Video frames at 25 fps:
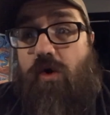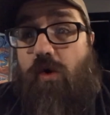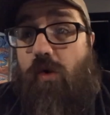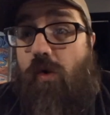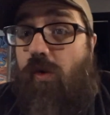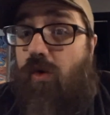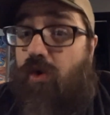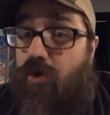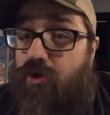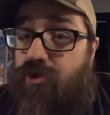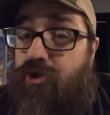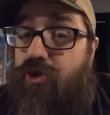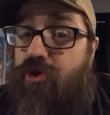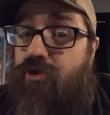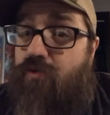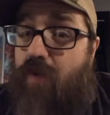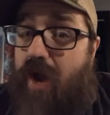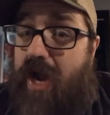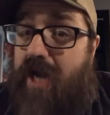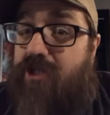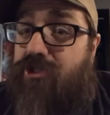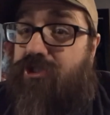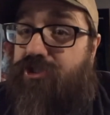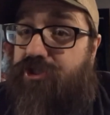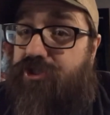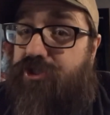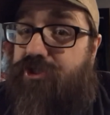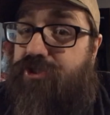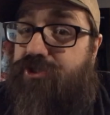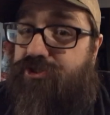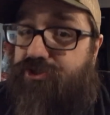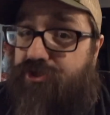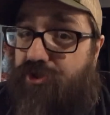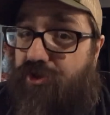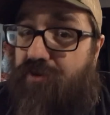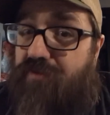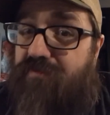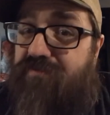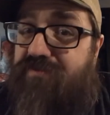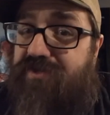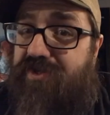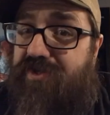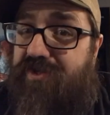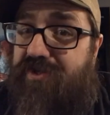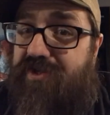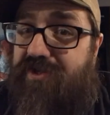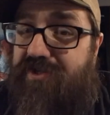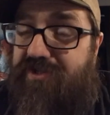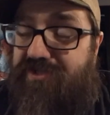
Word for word: or do you actually deserve to,